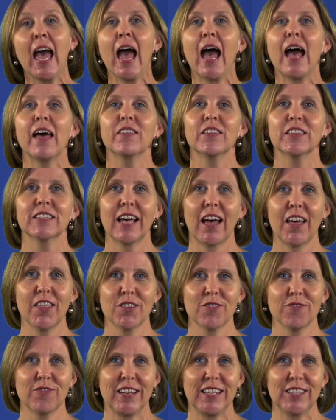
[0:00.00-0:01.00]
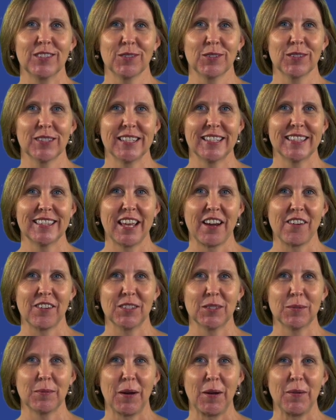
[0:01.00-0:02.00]
and there's other resources there
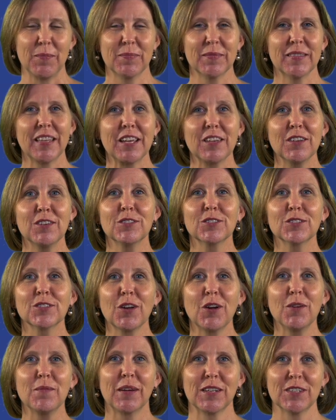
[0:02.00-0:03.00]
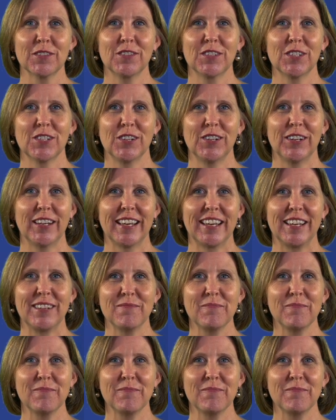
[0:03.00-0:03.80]
as well. Thank you so much for tuning in.